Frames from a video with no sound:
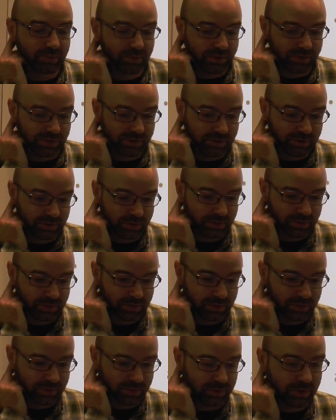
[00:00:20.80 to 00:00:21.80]
was
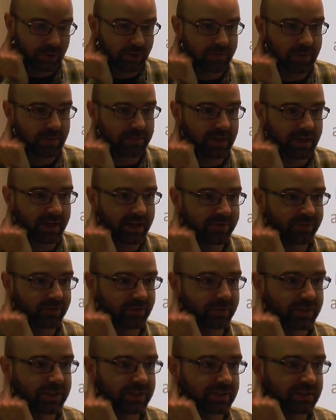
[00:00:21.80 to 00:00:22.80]
to talk about
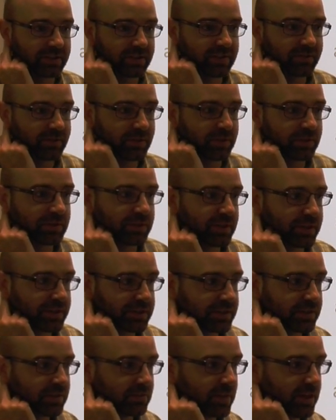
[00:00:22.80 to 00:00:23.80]
behavioural measures and give you an
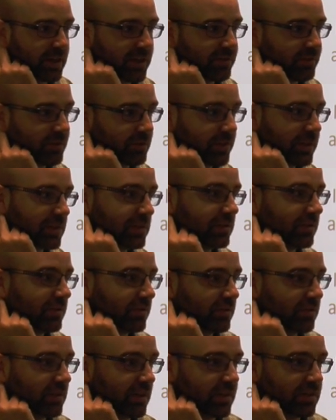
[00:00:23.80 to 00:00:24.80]
introduction to behavioural measures
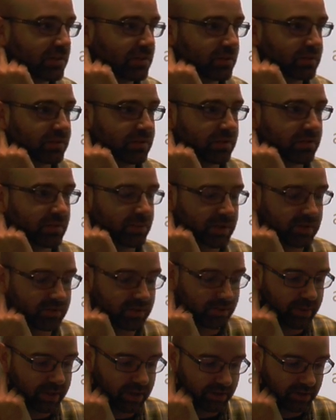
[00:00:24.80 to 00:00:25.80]
and sort of give a bit of
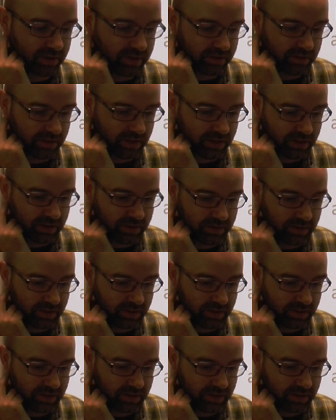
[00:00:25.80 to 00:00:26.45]
the background there.